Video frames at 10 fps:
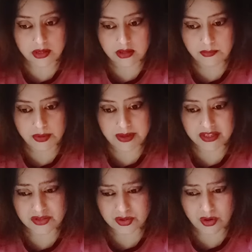maybe I
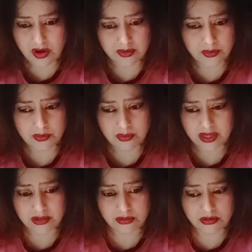can draw. No,
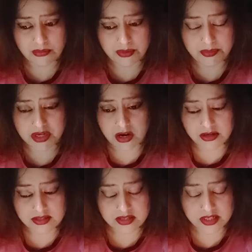I don't know. Maybe an
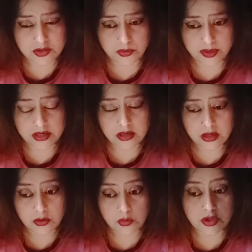artist can do it,
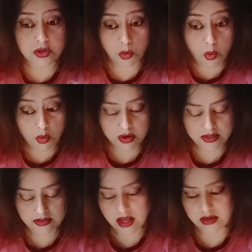who is so good
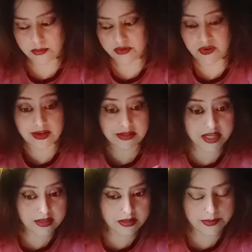in that. If I
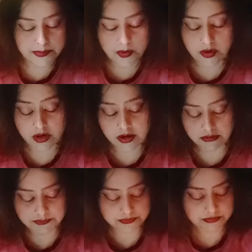tell him or her,
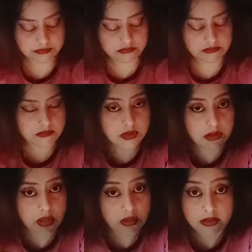
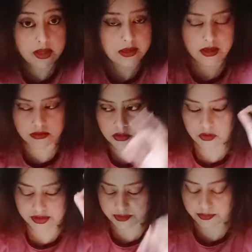they can. They're
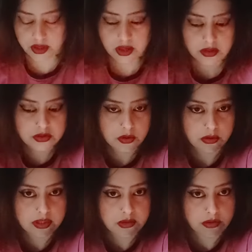awesome. So
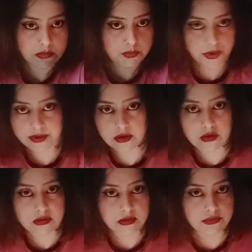it's going to
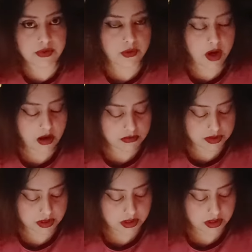flow out,